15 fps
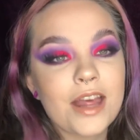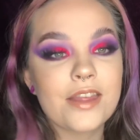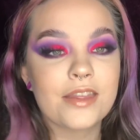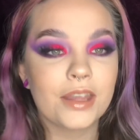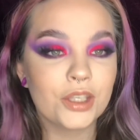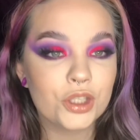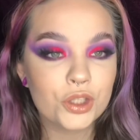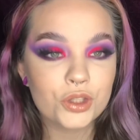
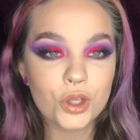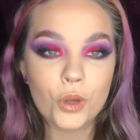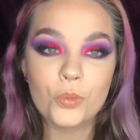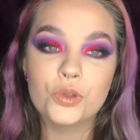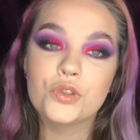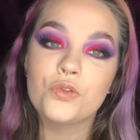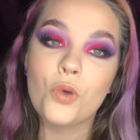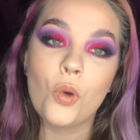Thank you so
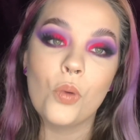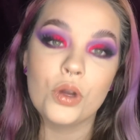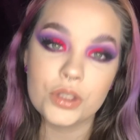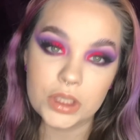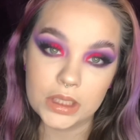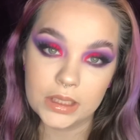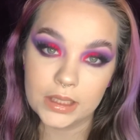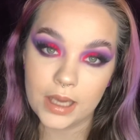much for
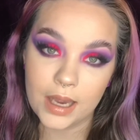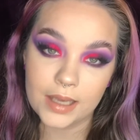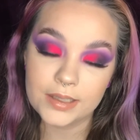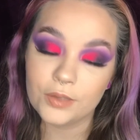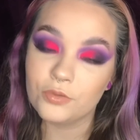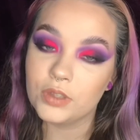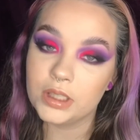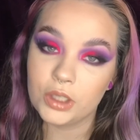watching, guys. I
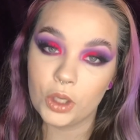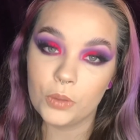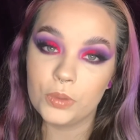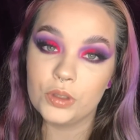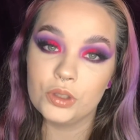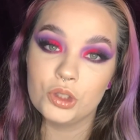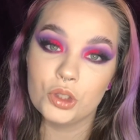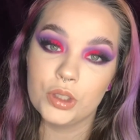really hope you
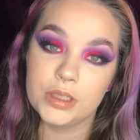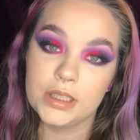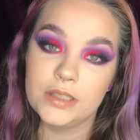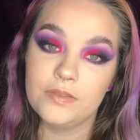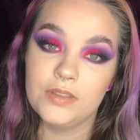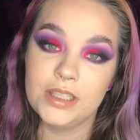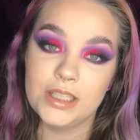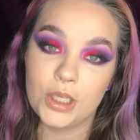enjoyed this
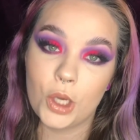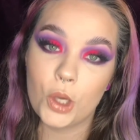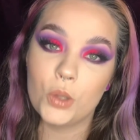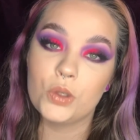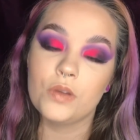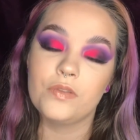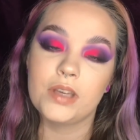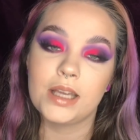video.
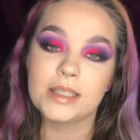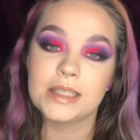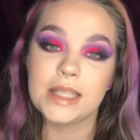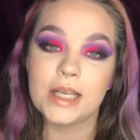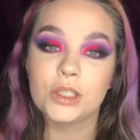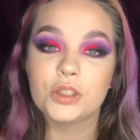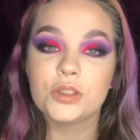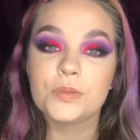Don't forget to like
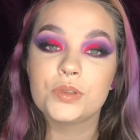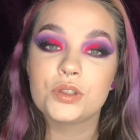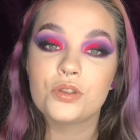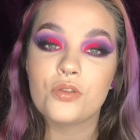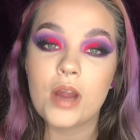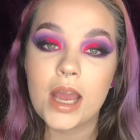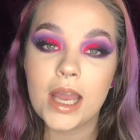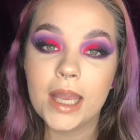and
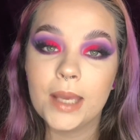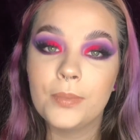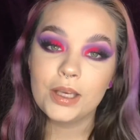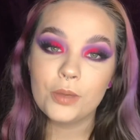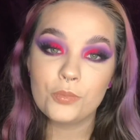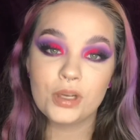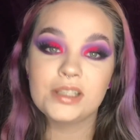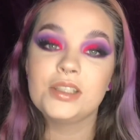subscribe,
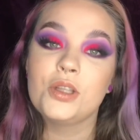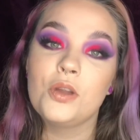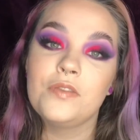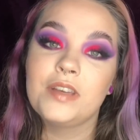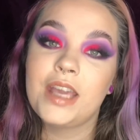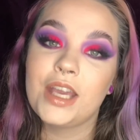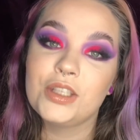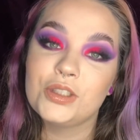press the
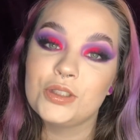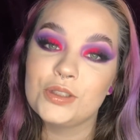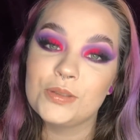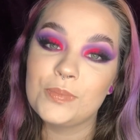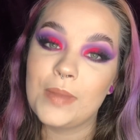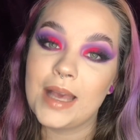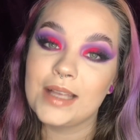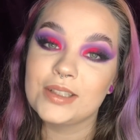notifications
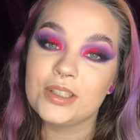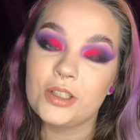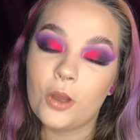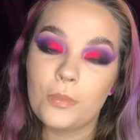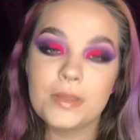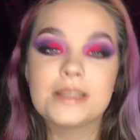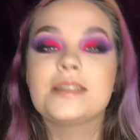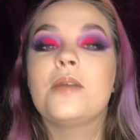bell so you don't
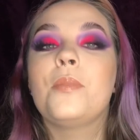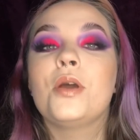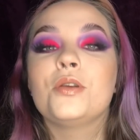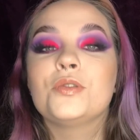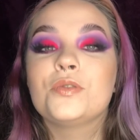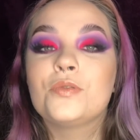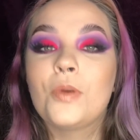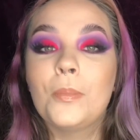miss a
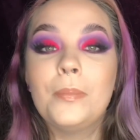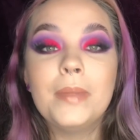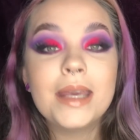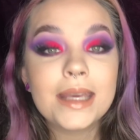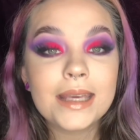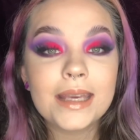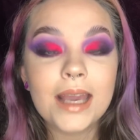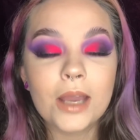post from
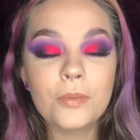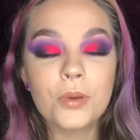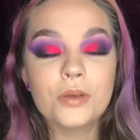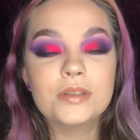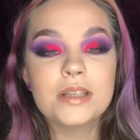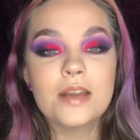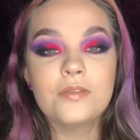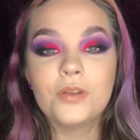me. I
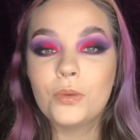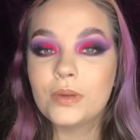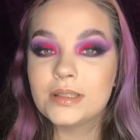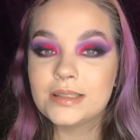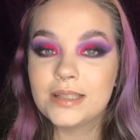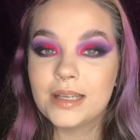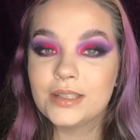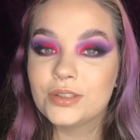post every
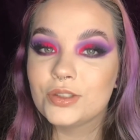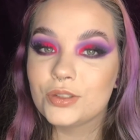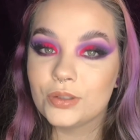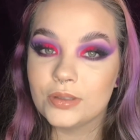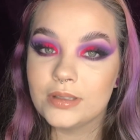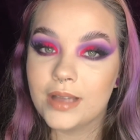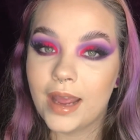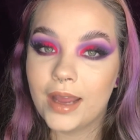Wednesday and
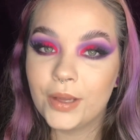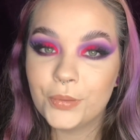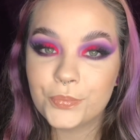Sunday.